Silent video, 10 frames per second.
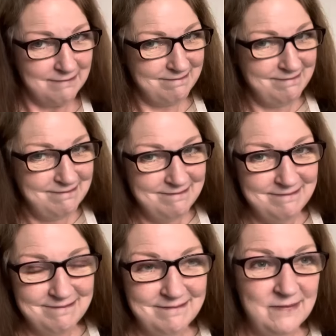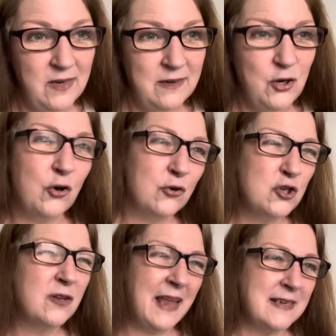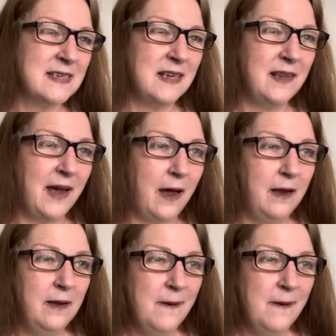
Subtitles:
No, less than that.